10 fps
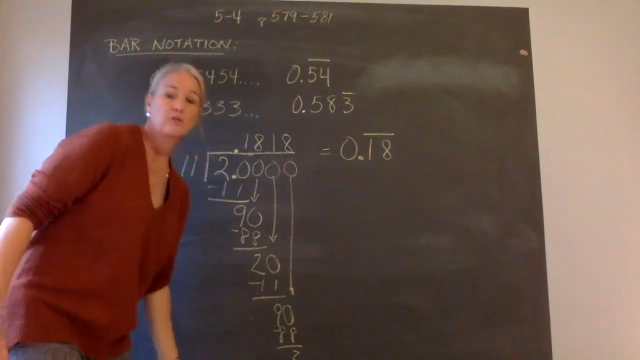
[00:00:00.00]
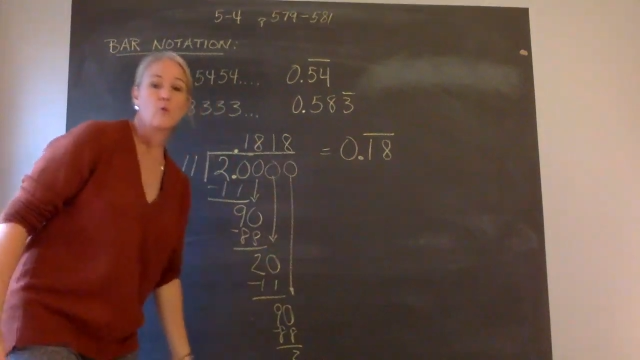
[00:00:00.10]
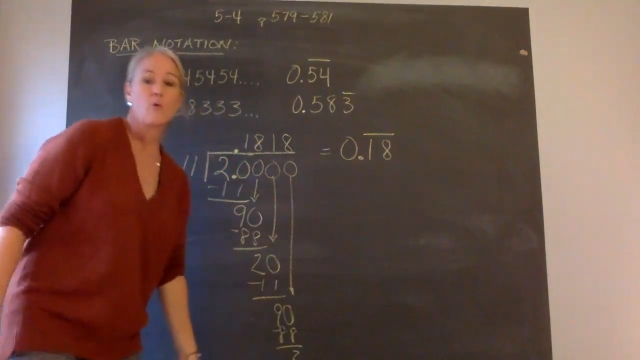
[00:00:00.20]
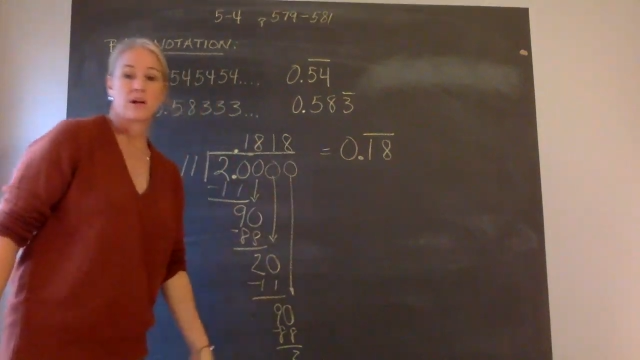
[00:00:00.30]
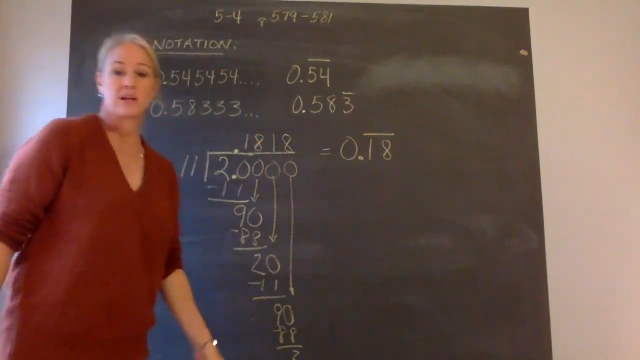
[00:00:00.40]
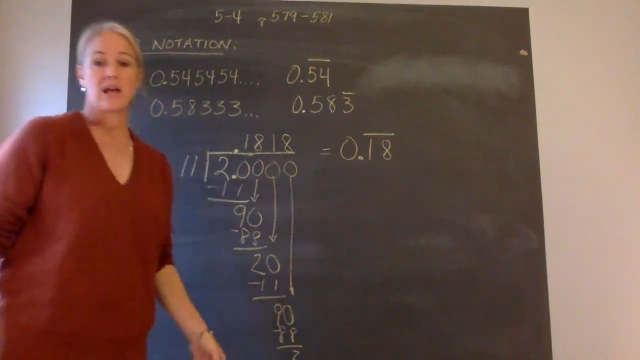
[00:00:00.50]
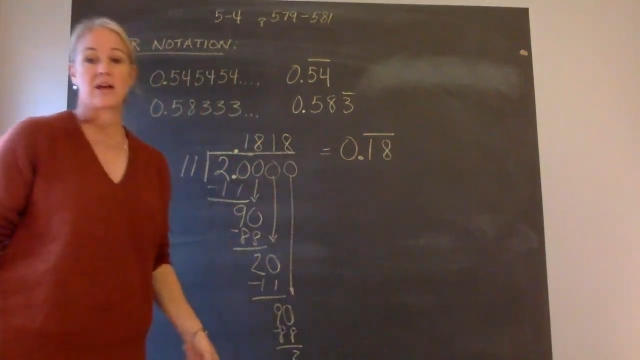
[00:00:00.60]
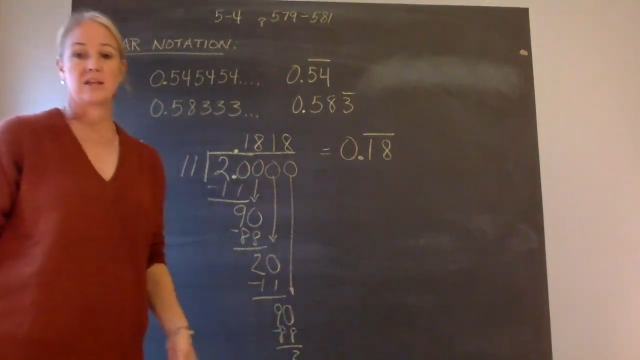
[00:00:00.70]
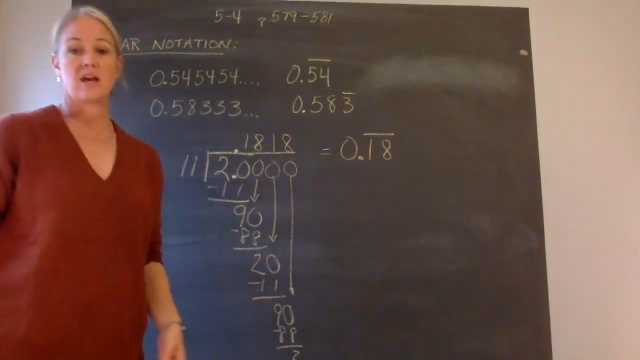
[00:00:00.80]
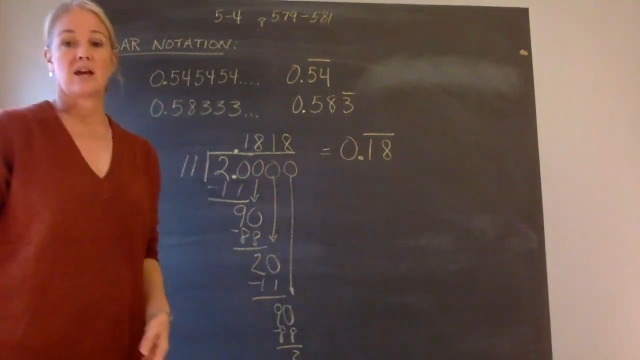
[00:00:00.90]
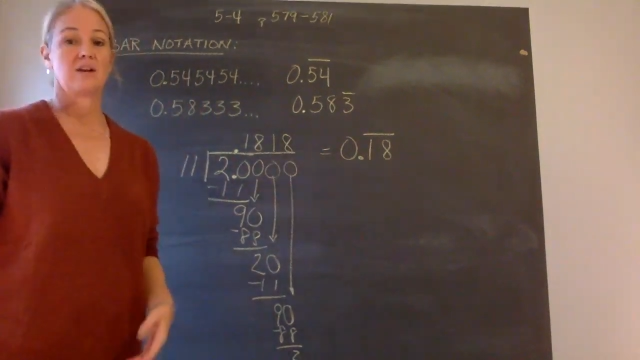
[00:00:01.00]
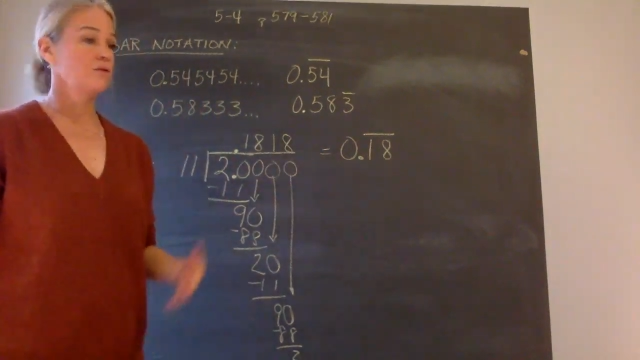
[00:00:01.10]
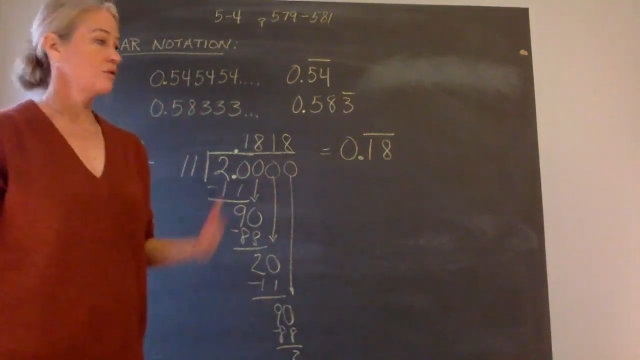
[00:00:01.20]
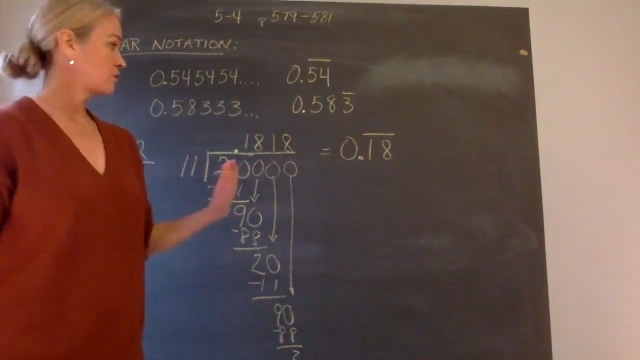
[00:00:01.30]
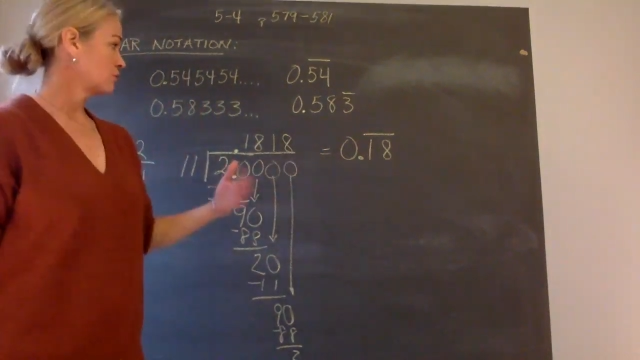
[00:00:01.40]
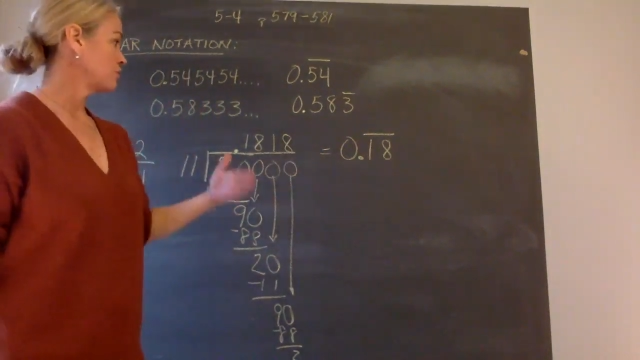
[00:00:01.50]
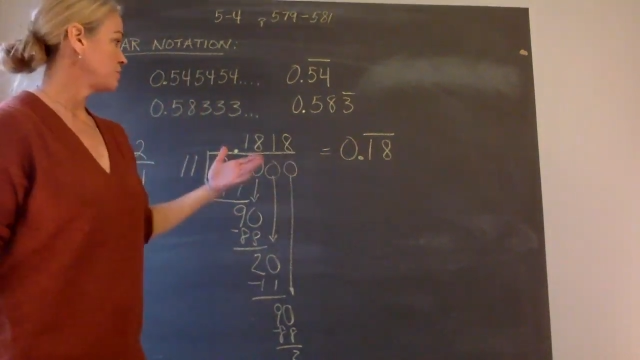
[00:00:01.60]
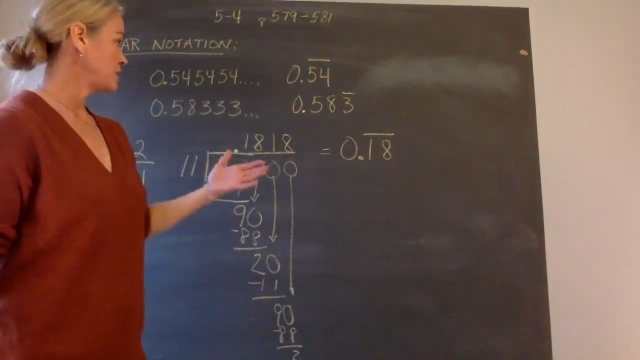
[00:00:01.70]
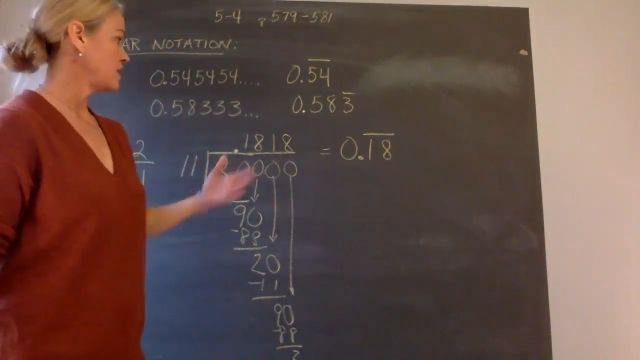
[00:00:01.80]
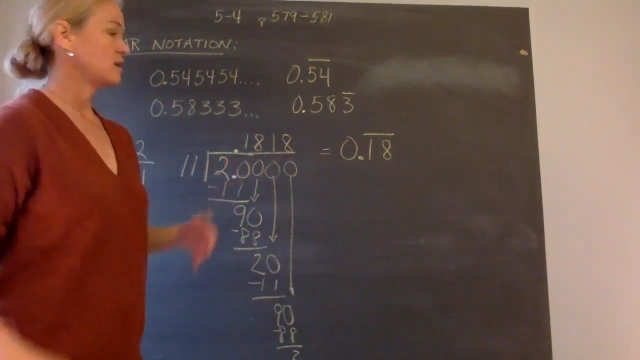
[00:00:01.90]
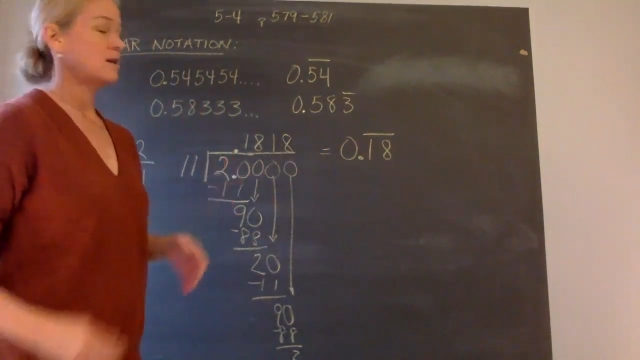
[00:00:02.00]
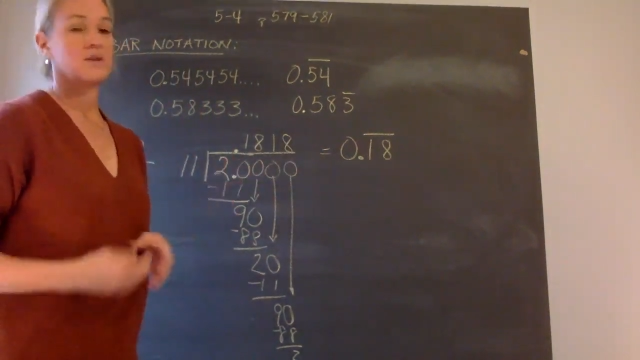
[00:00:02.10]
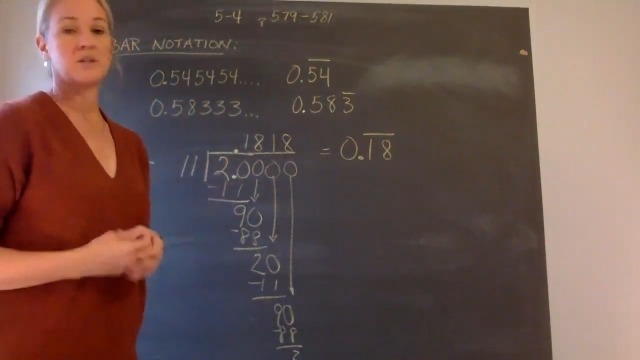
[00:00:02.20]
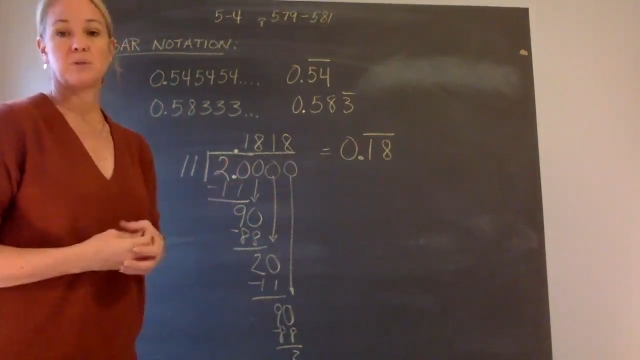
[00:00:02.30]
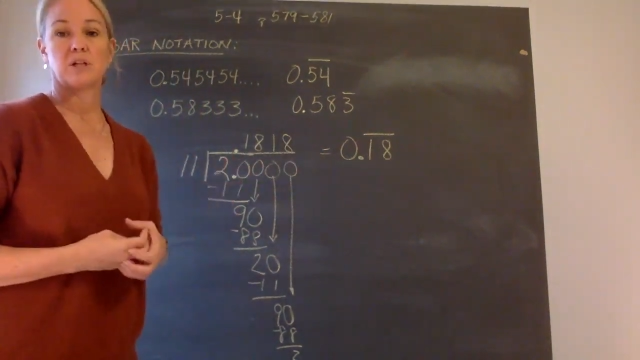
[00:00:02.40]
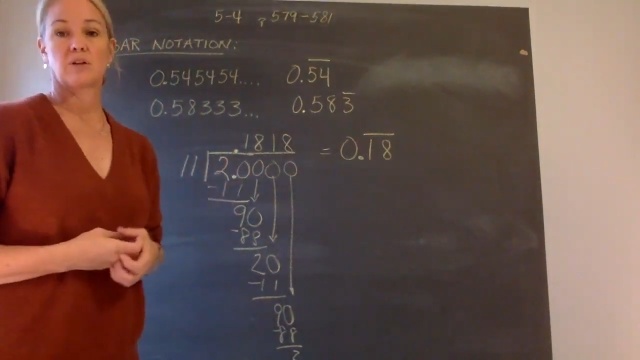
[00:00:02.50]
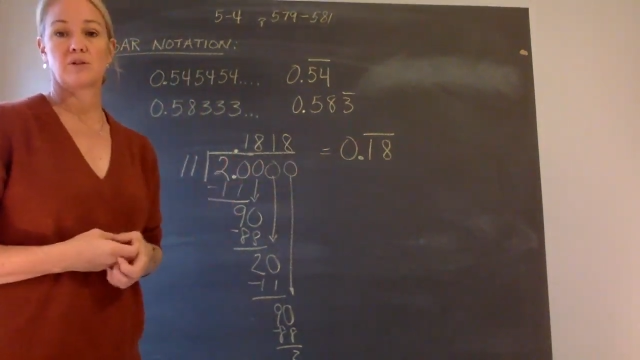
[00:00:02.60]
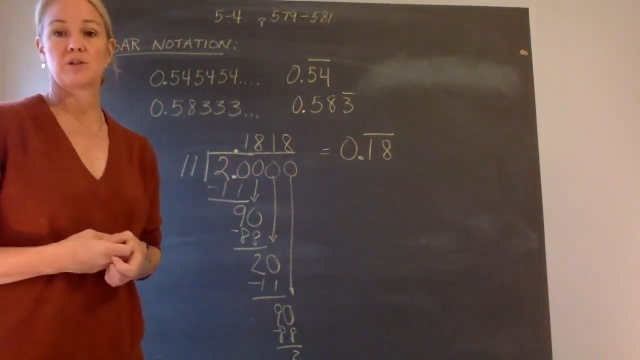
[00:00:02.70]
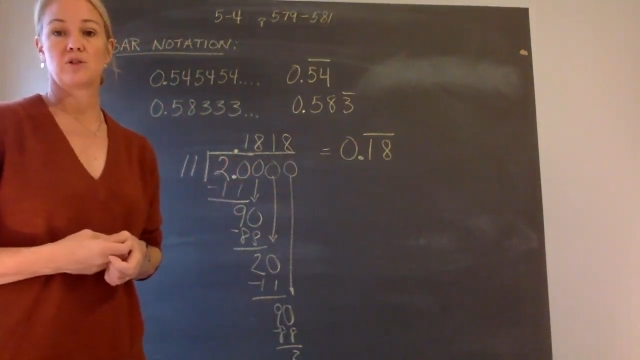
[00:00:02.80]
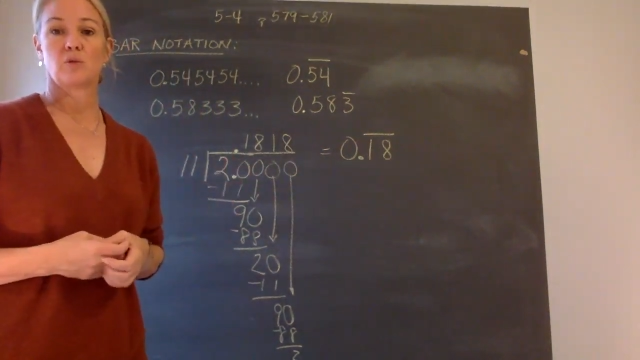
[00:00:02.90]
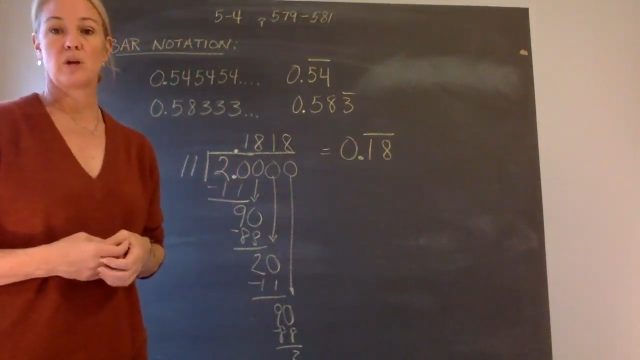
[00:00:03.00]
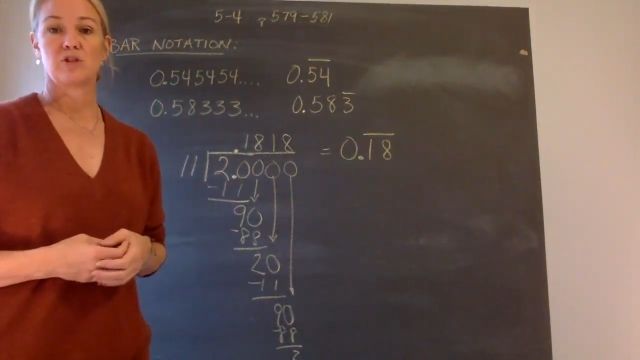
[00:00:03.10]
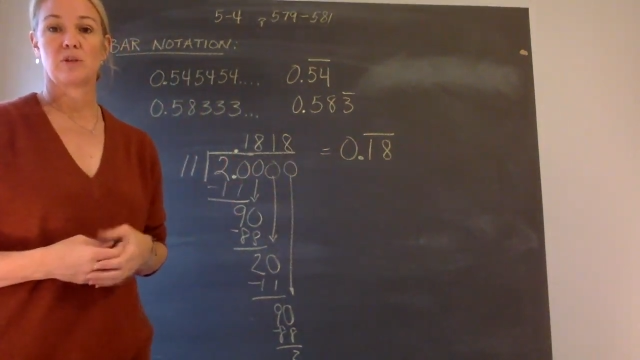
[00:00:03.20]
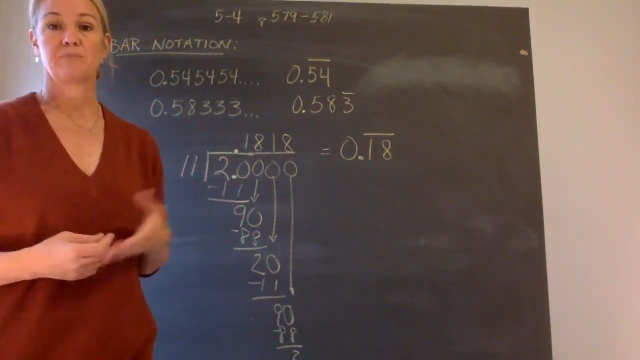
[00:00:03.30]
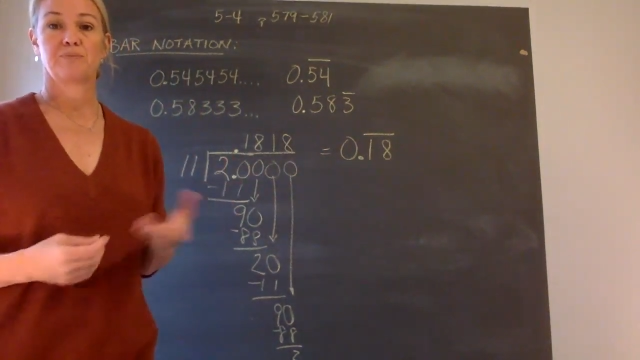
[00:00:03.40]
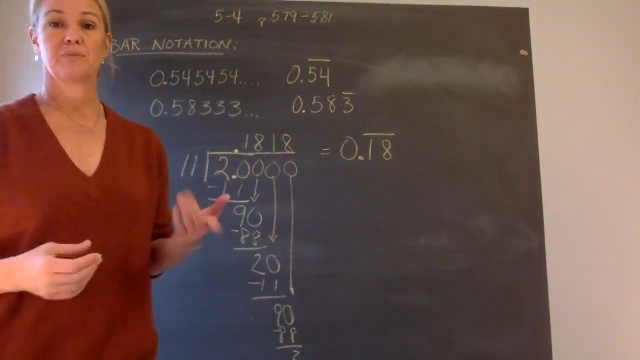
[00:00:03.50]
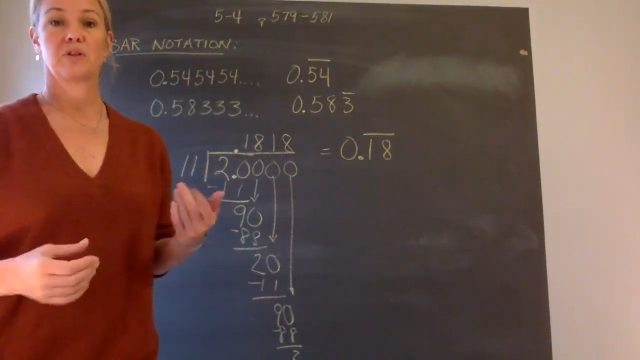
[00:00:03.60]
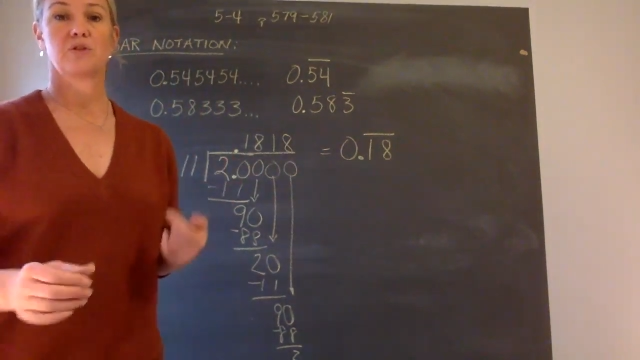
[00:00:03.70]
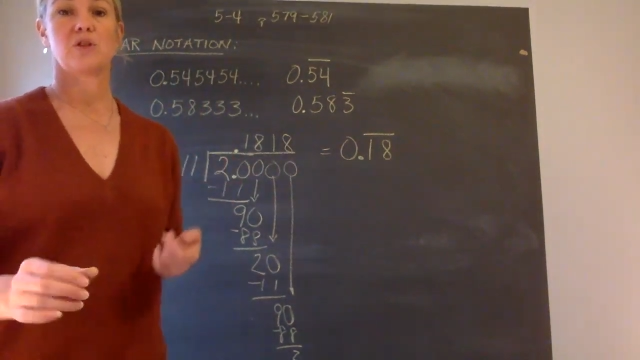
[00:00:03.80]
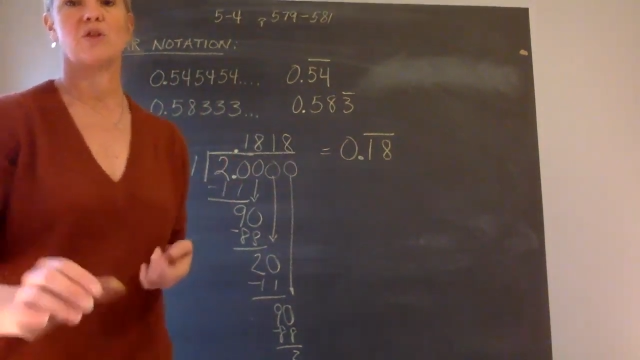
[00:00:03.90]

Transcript: the 1 and the 8 repeat in this particular situation. So